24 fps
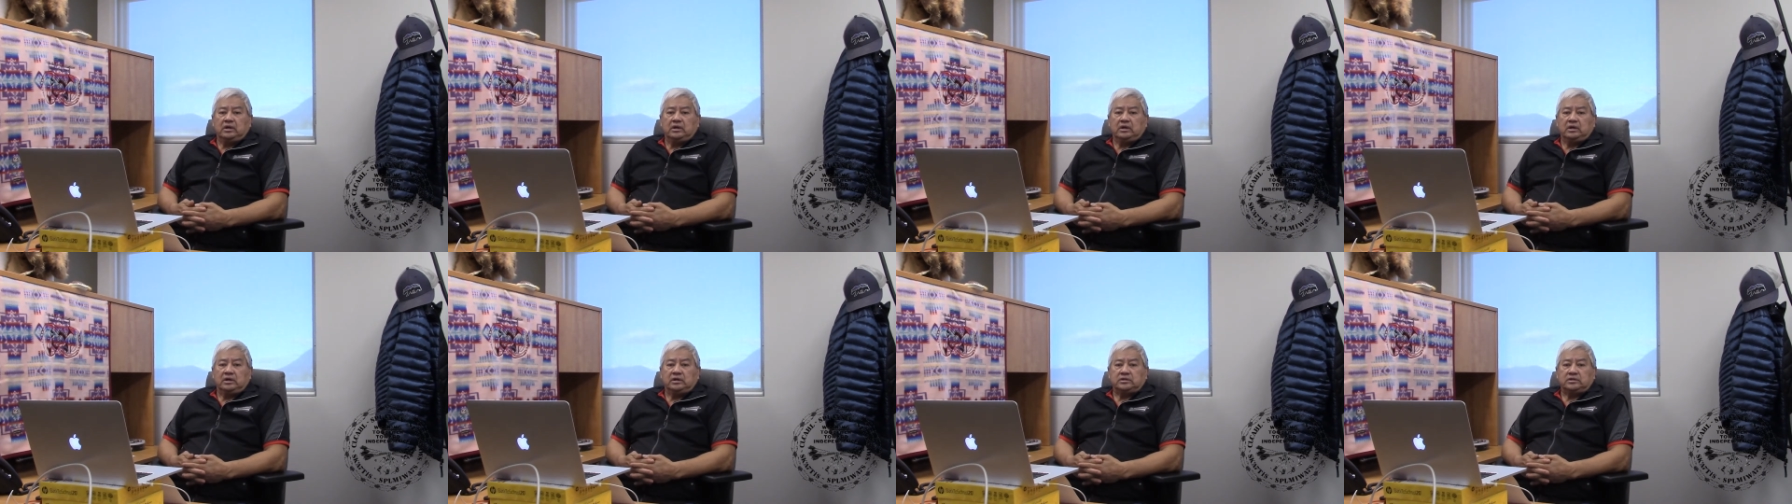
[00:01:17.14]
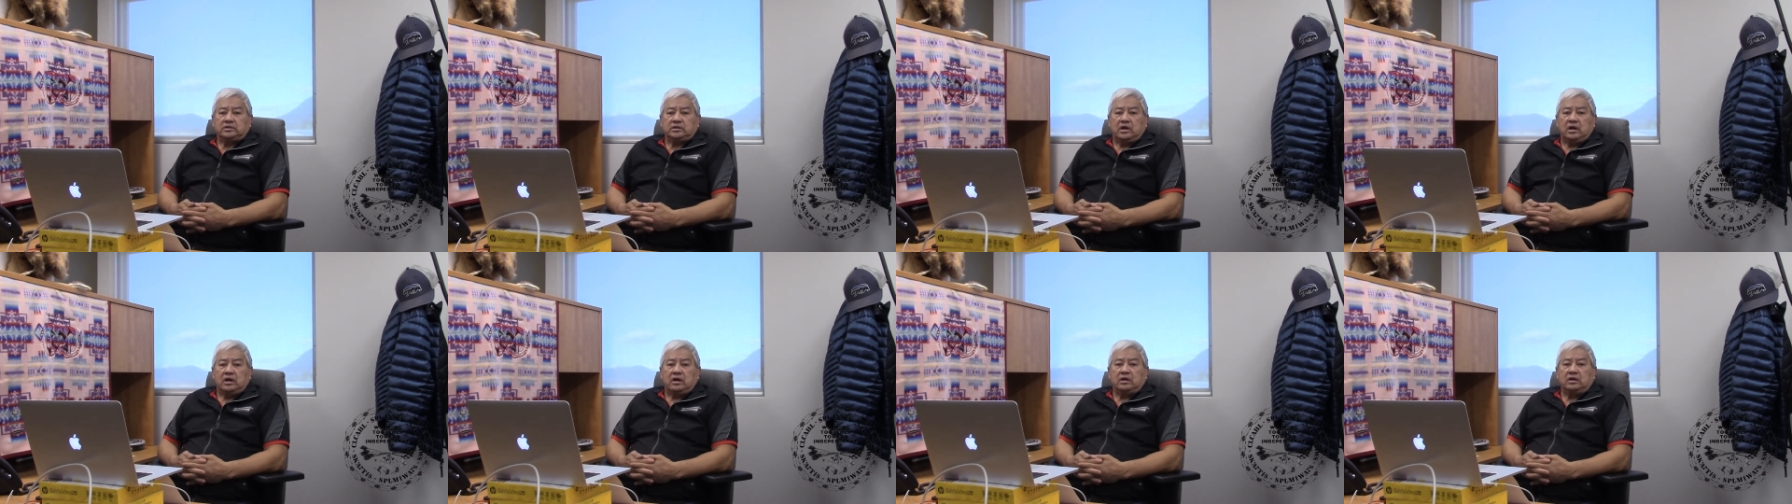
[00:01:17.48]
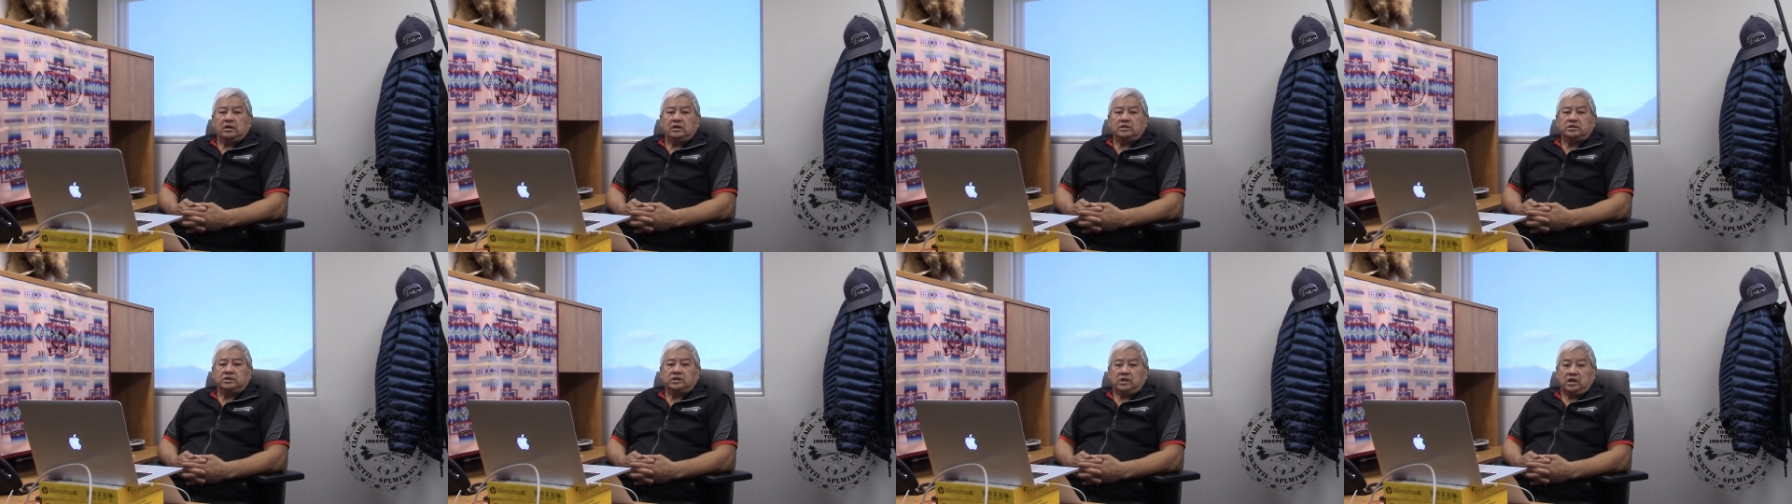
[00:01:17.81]
it's a
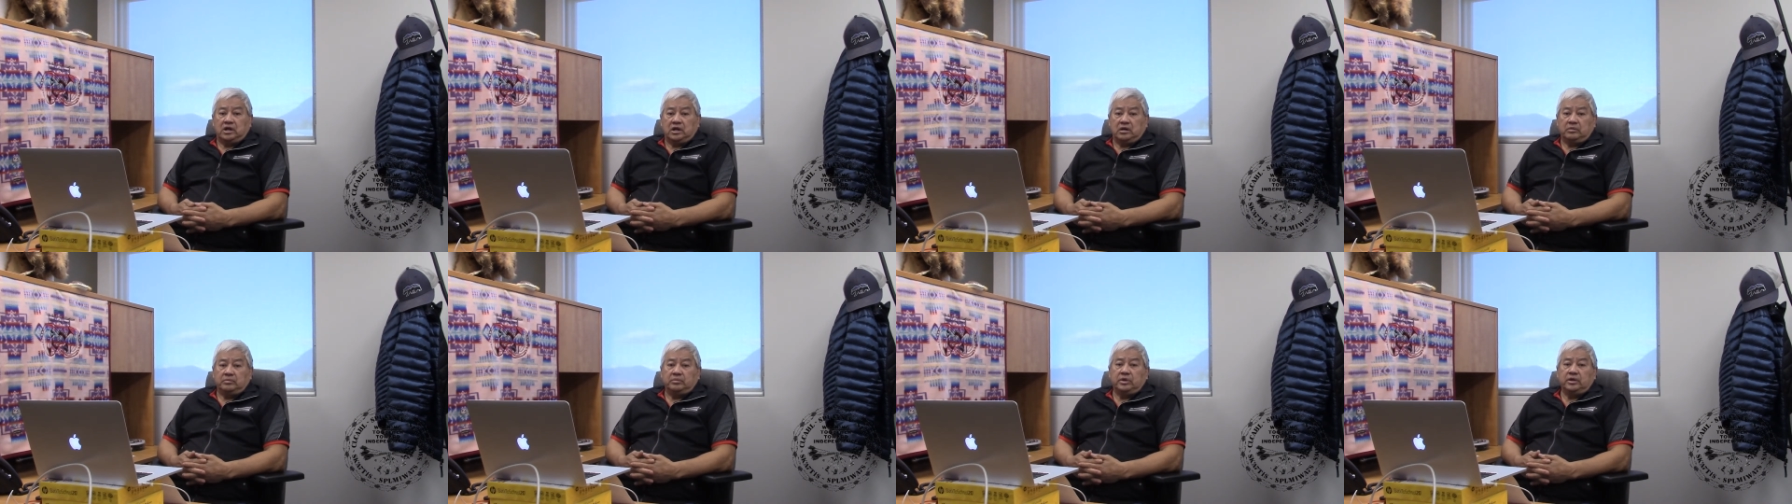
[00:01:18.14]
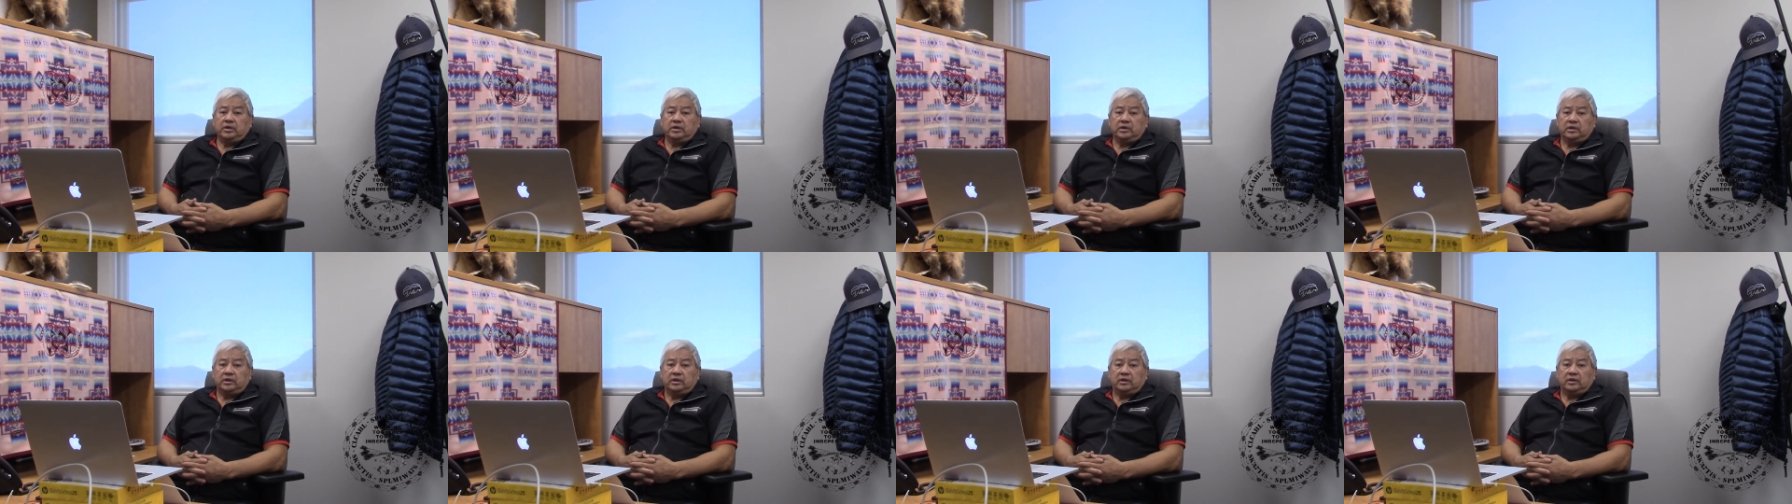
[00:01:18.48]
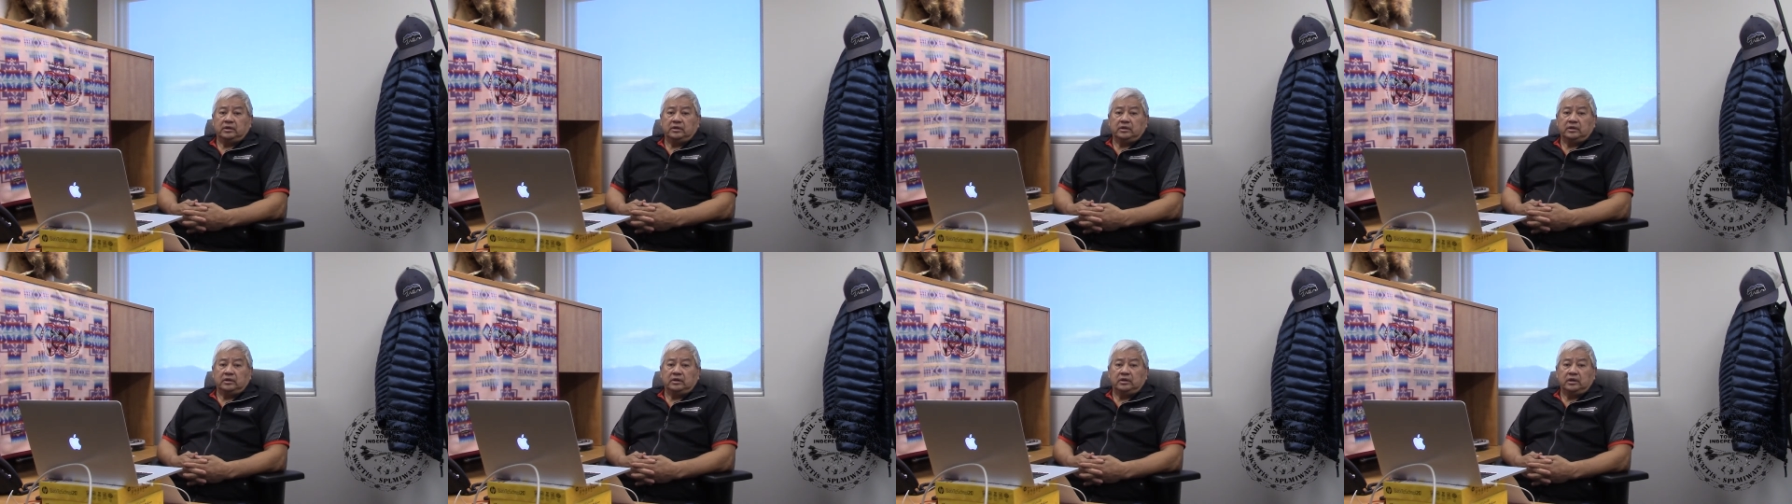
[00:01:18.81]
hard job,
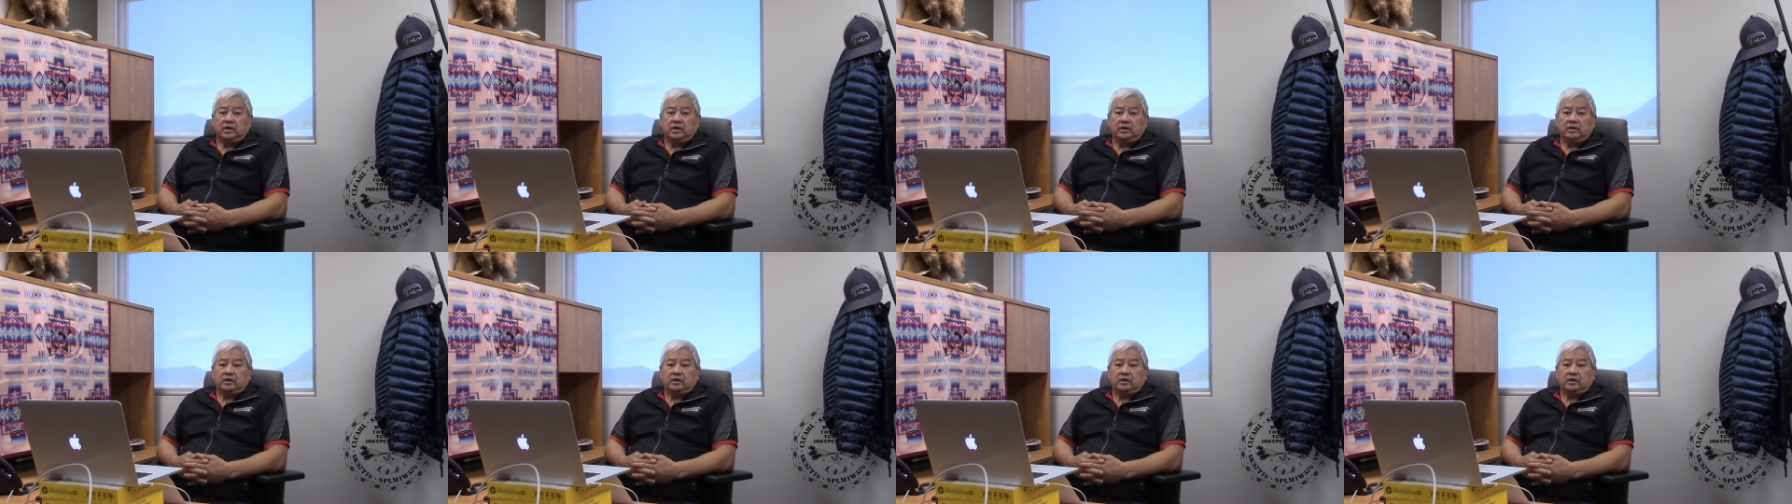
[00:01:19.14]
and I,